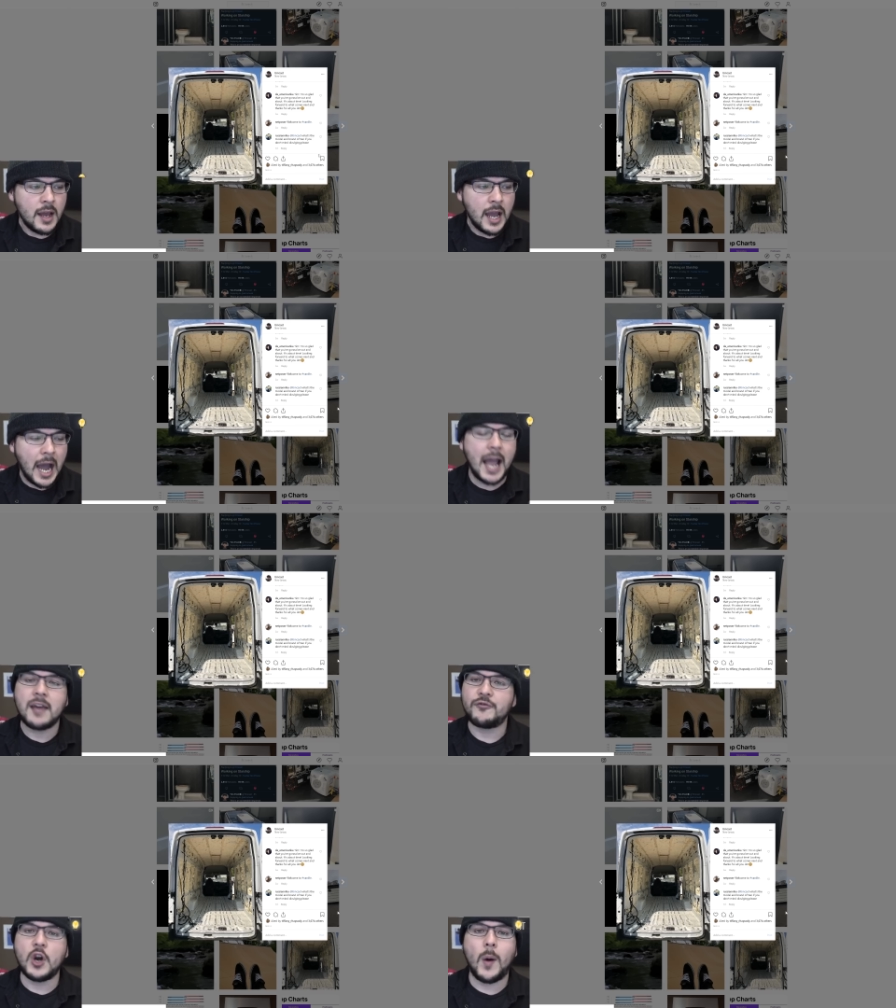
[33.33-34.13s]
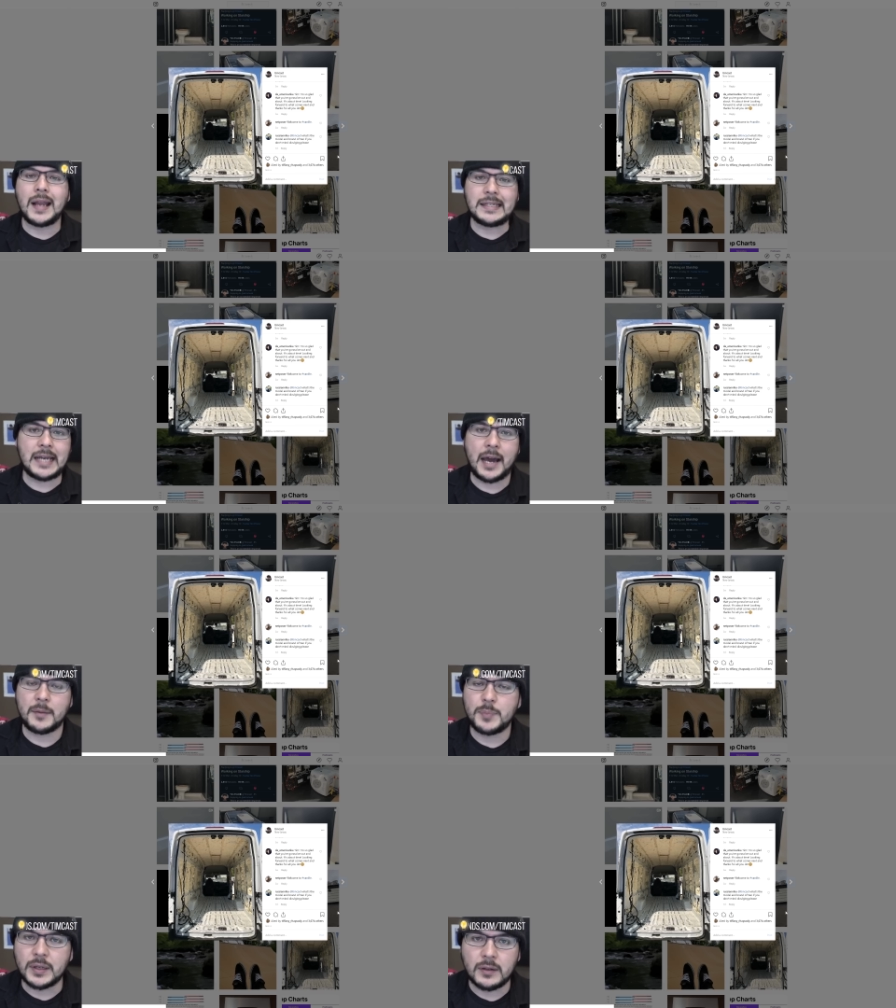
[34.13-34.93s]
I have no idea how to
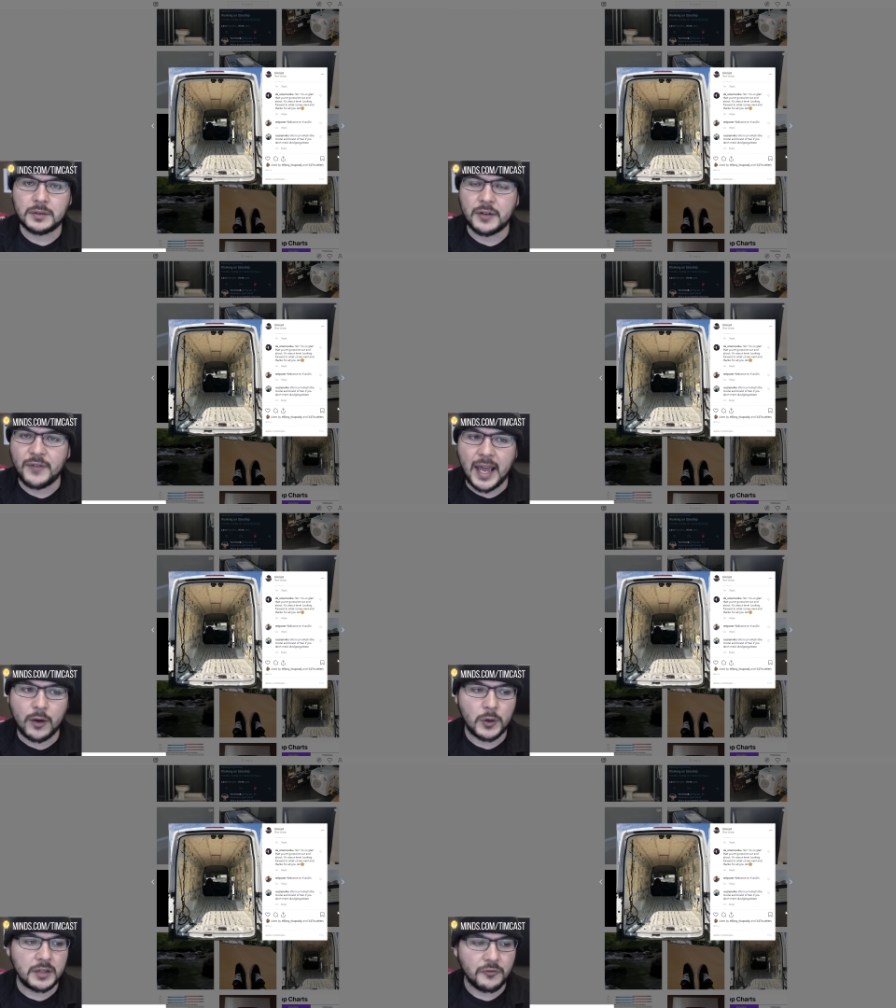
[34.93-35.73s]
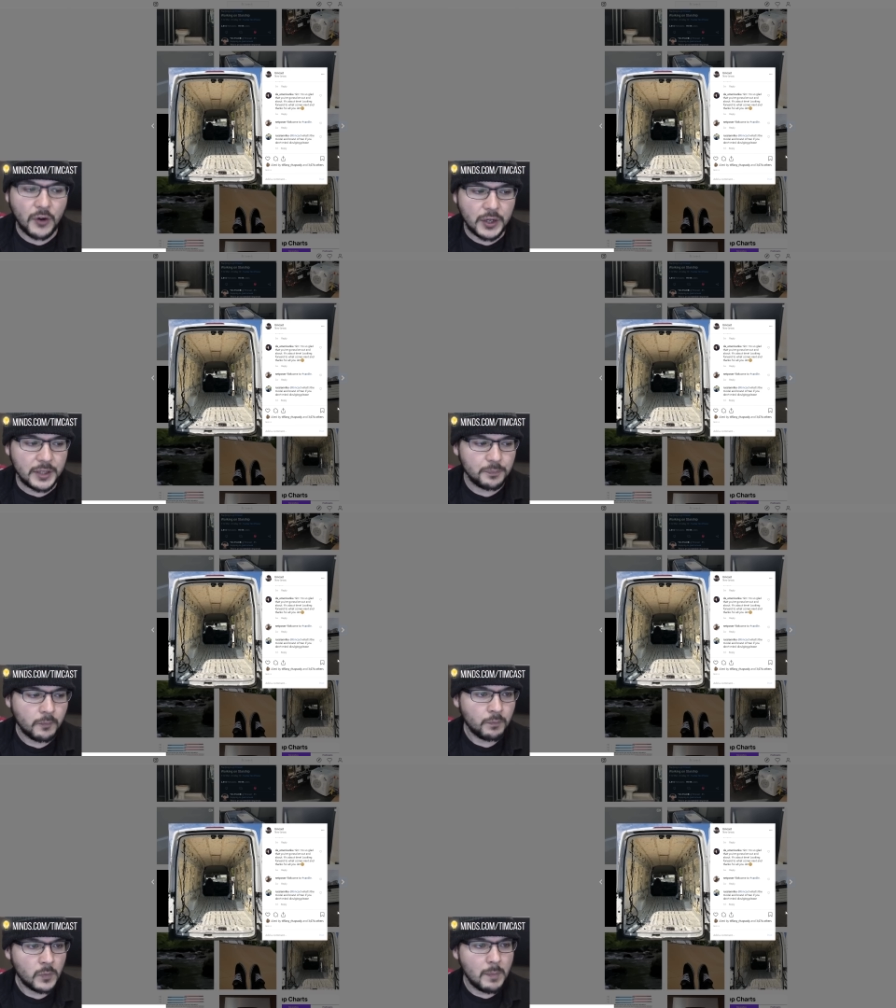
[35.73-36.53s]
build a van or convert it,
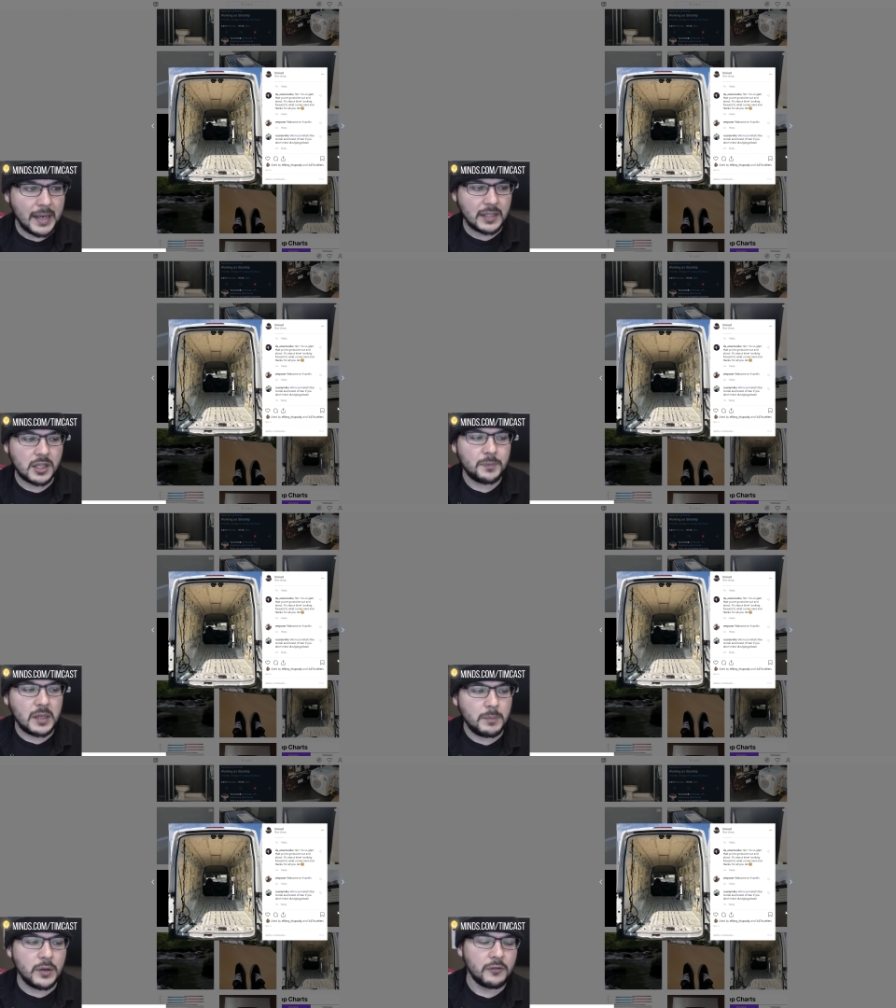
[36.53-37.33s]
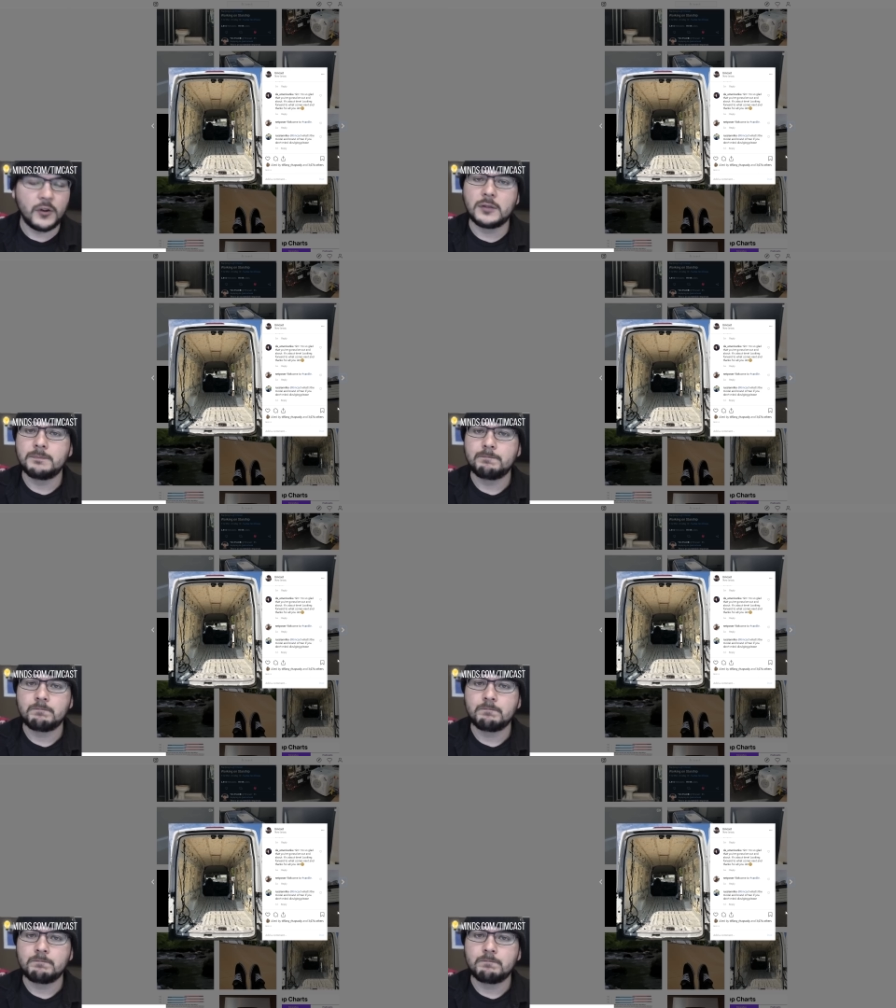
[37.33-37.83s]
make it something beautiful.